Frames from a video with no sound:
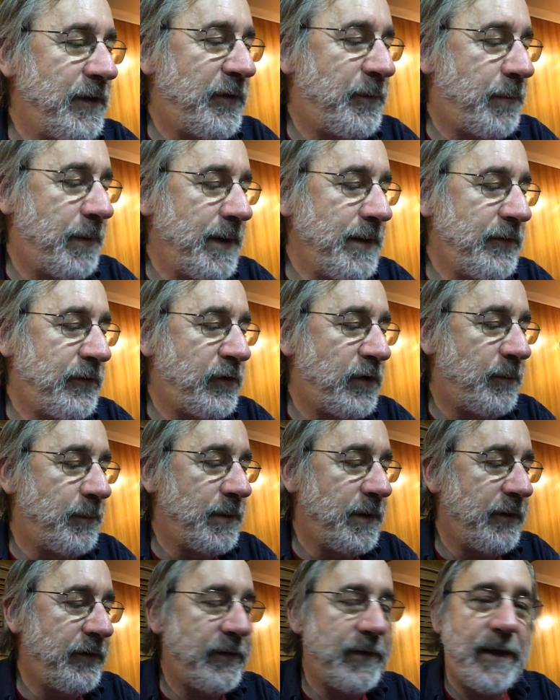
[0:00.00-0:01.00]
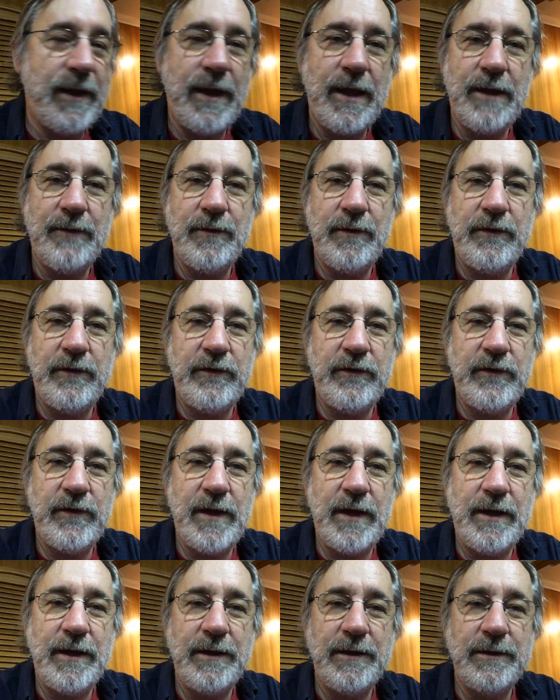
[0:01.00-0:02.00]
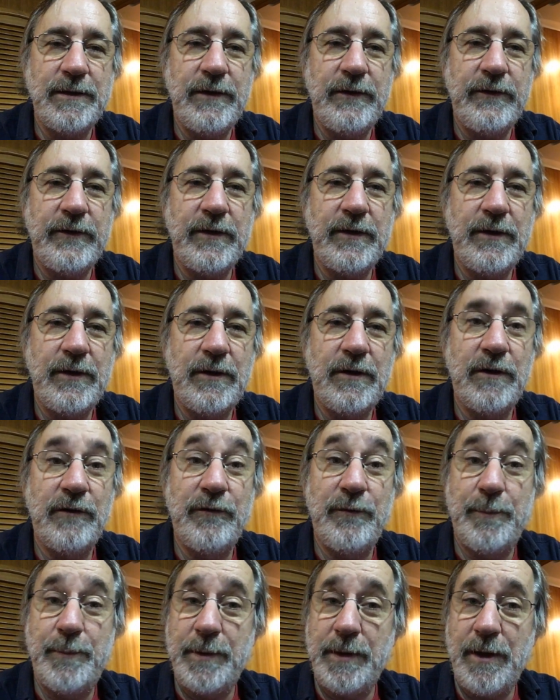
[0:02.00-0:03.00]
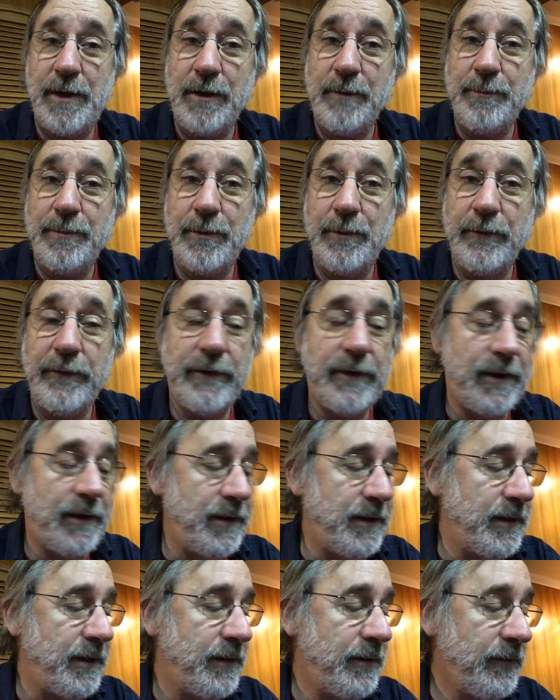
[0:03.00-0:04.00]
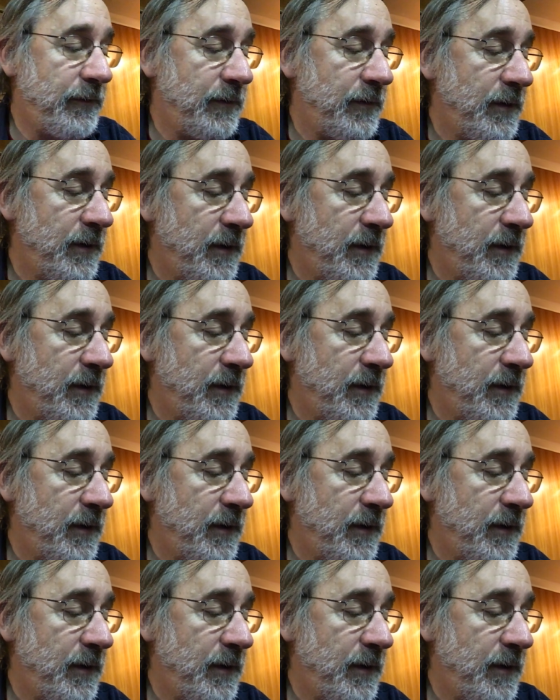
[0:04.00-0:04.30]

this brainstorm list, I have a second list in here of blog post ideas.